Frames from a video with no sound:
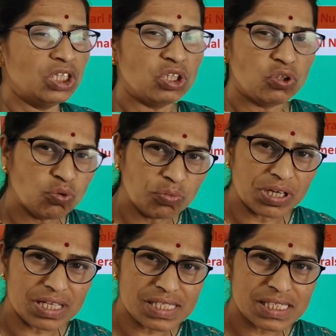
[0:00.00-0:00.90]

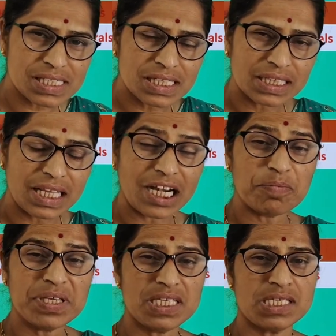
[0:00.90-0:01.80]
numerals. That
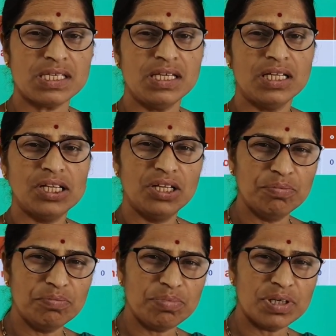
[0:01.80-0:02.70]
means
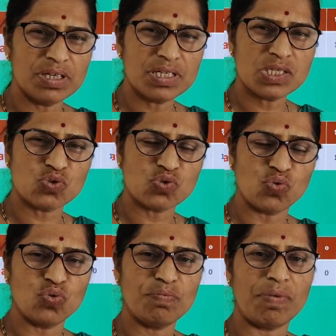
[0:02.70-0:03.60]
numbers
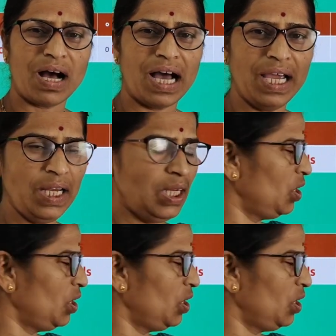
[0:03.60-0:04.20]
shown by